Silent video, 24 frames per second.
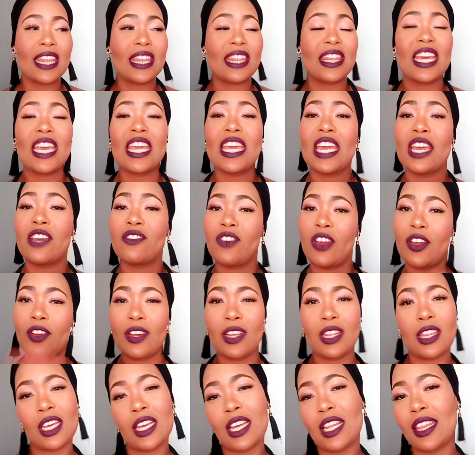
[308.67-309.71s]
They have
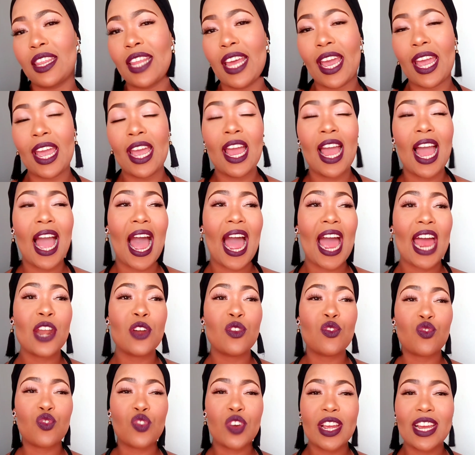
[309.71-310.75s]
everything in there. I
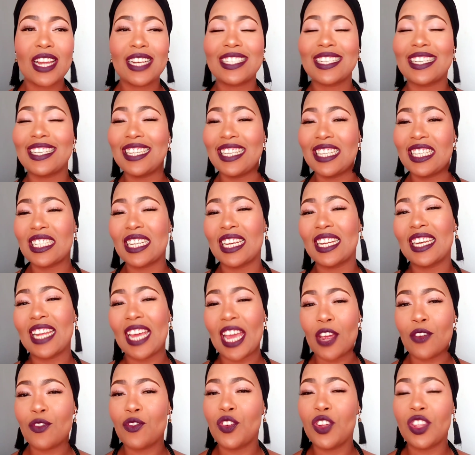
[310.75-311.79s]
read each and
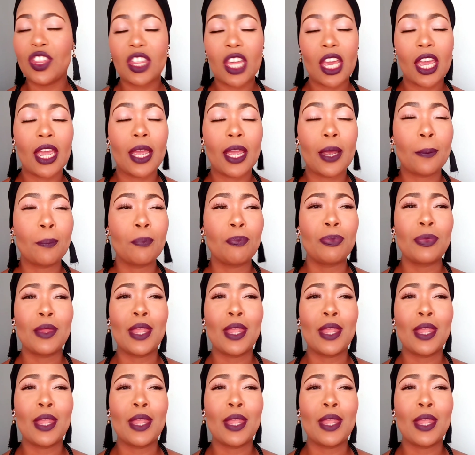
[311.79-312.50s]
everything.